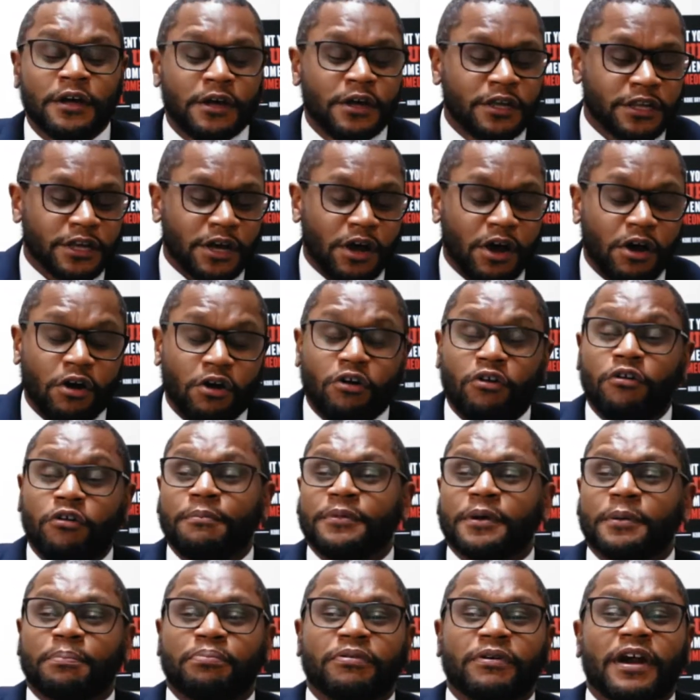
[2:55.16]
home, your
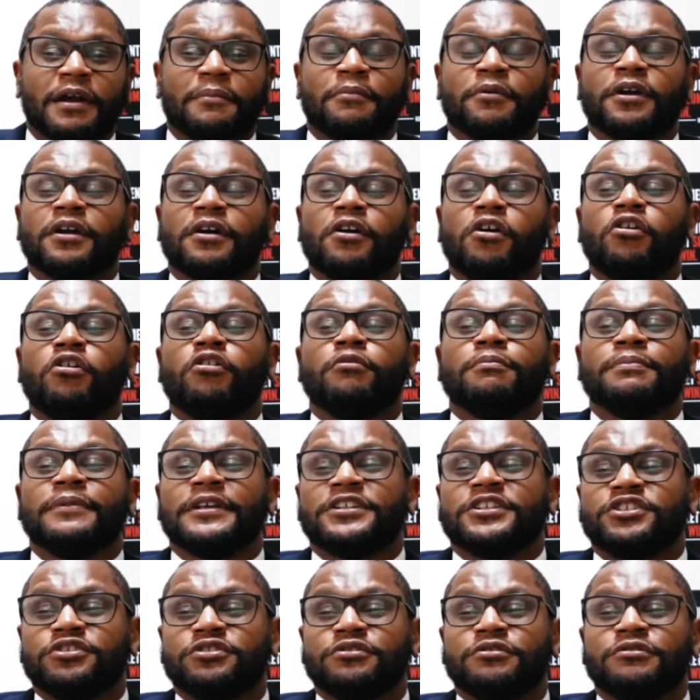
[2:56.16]
primary home
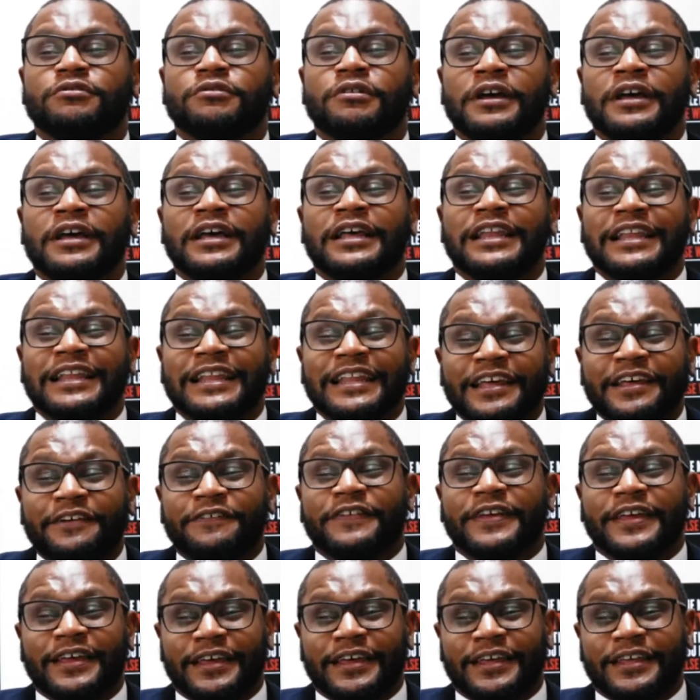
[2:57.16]
that you live
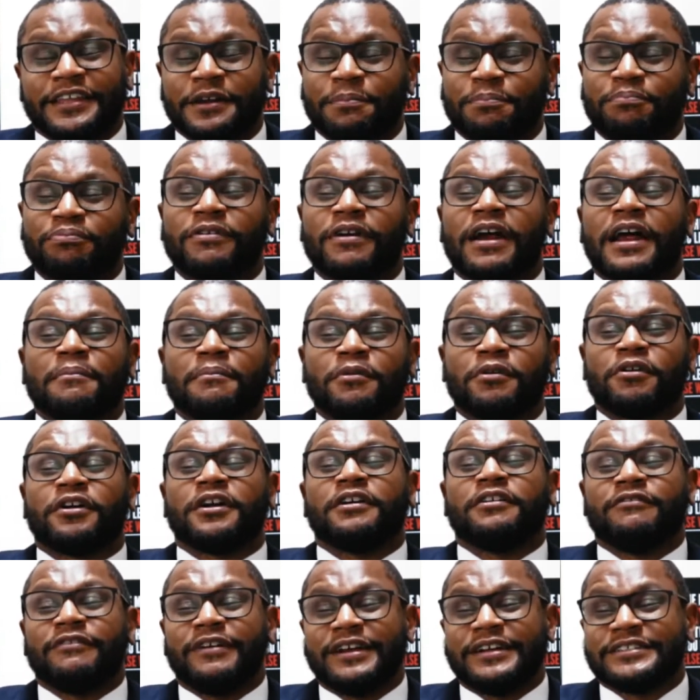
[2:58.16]
in, your primary
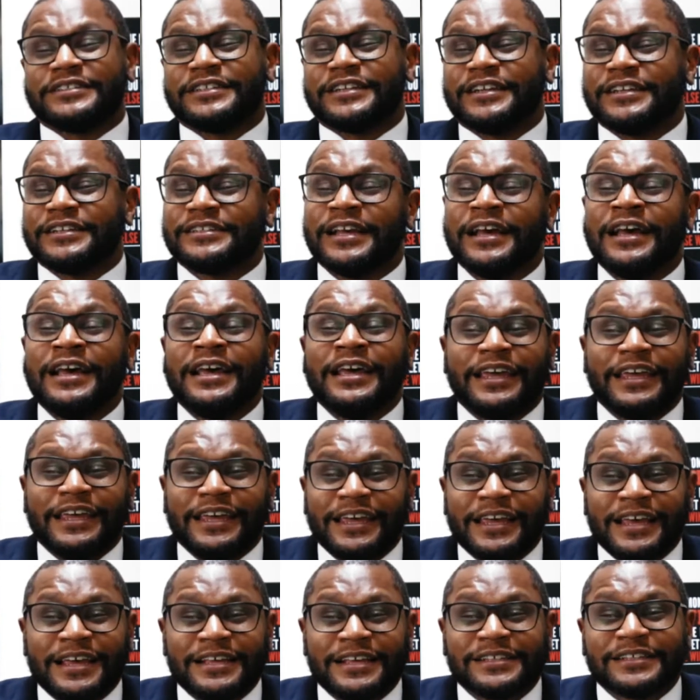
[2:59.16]
residence,
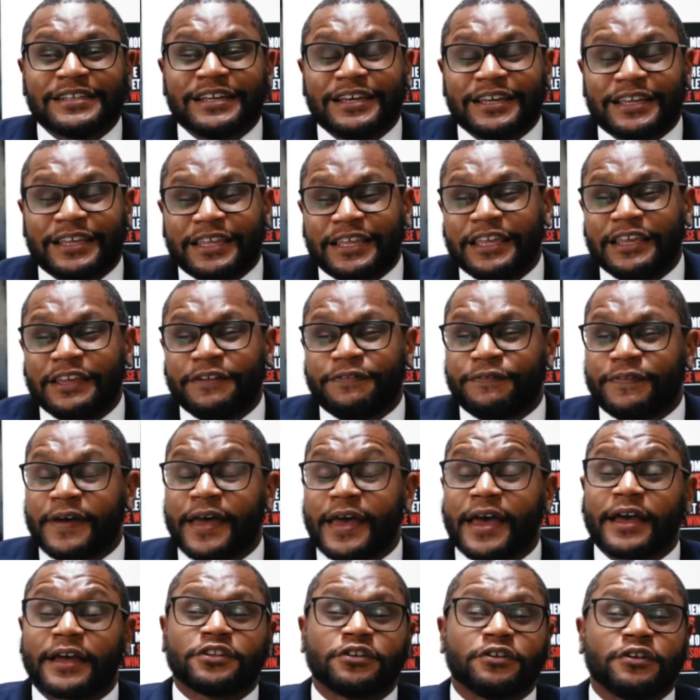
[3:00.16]
is a key
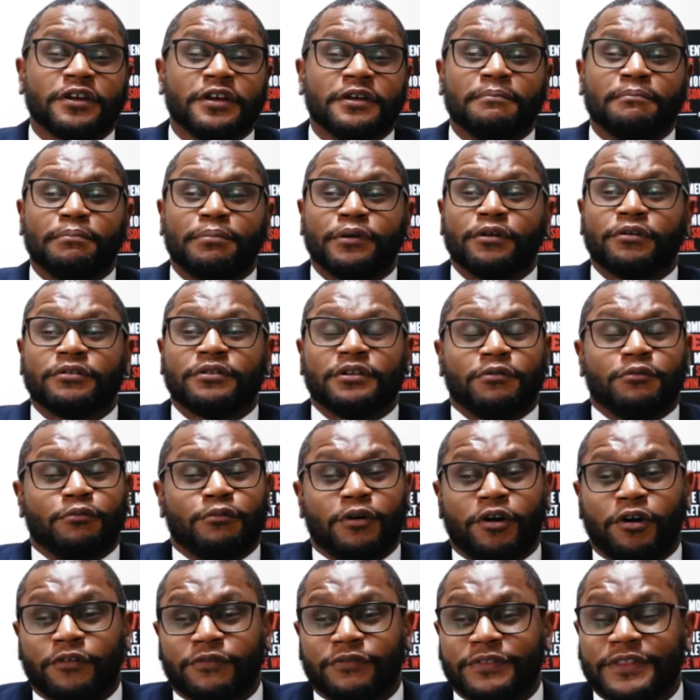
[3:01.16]
factor in building
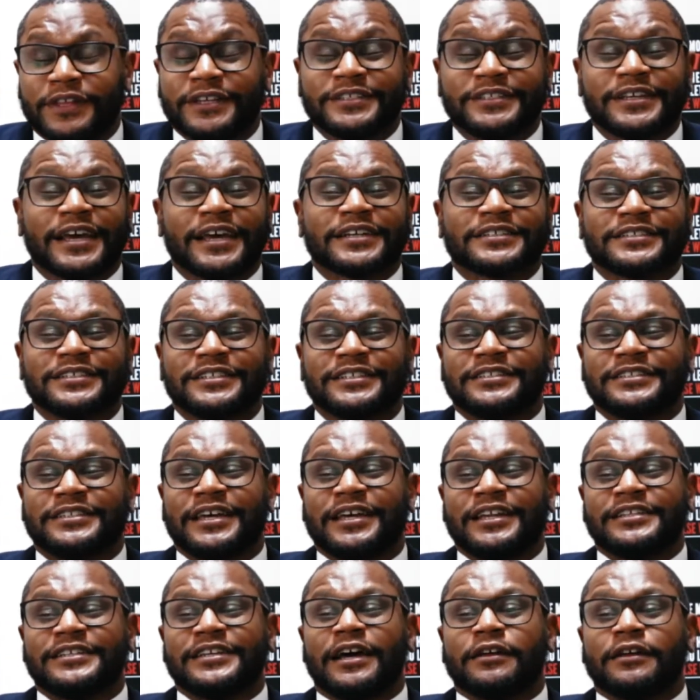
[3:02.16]
wealth. There's actually
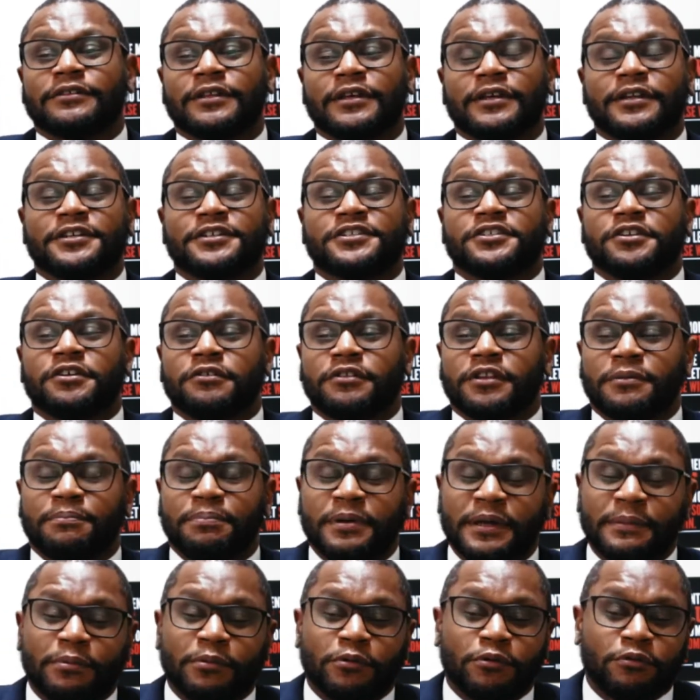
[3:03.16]
studies out there to show that
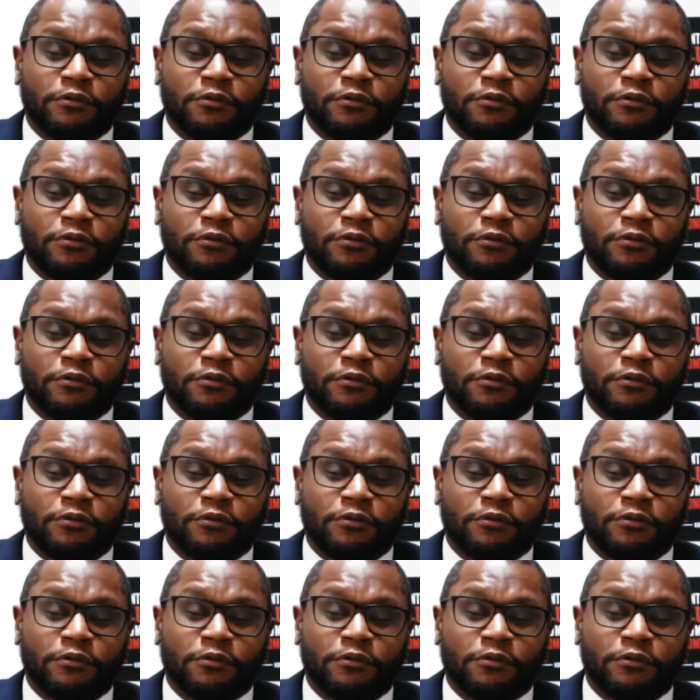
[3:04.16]
people who